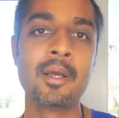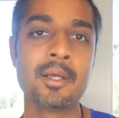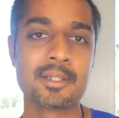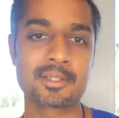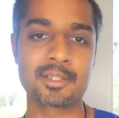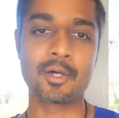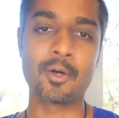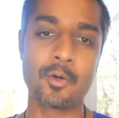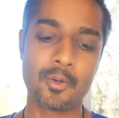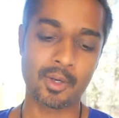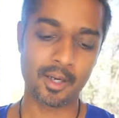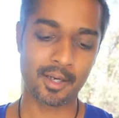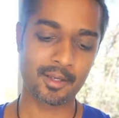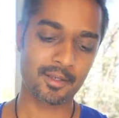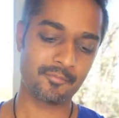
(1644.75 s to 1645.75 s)
So
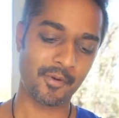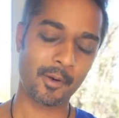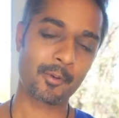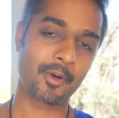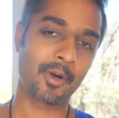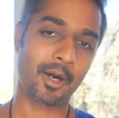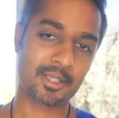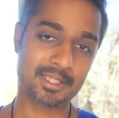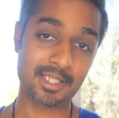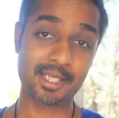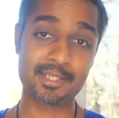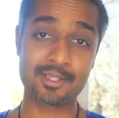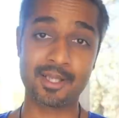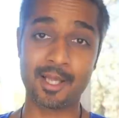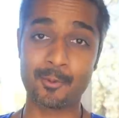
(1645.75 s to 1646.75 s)
I, if I were
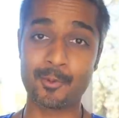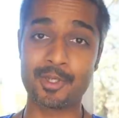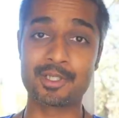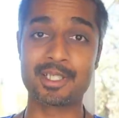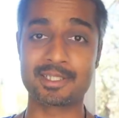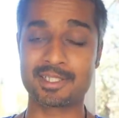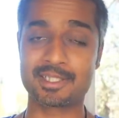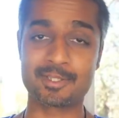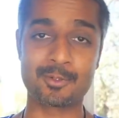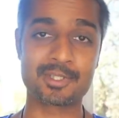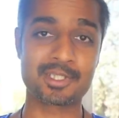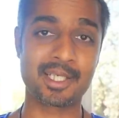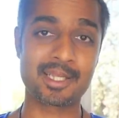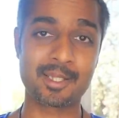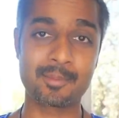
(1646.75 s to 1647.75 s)
Occidental, I would
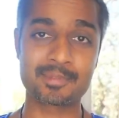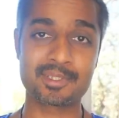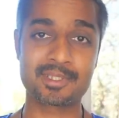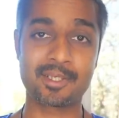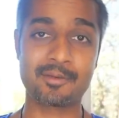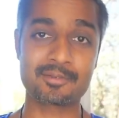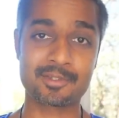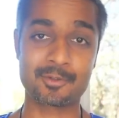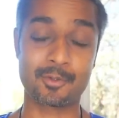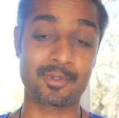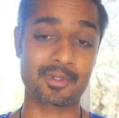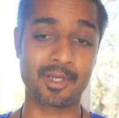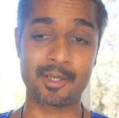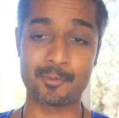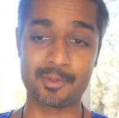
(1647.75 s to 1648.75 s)
disassociate themselves,
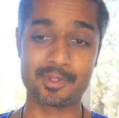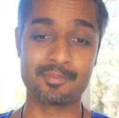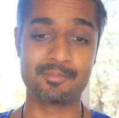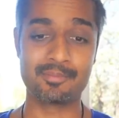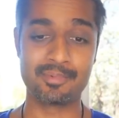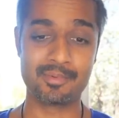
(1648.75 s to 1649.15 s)
or I would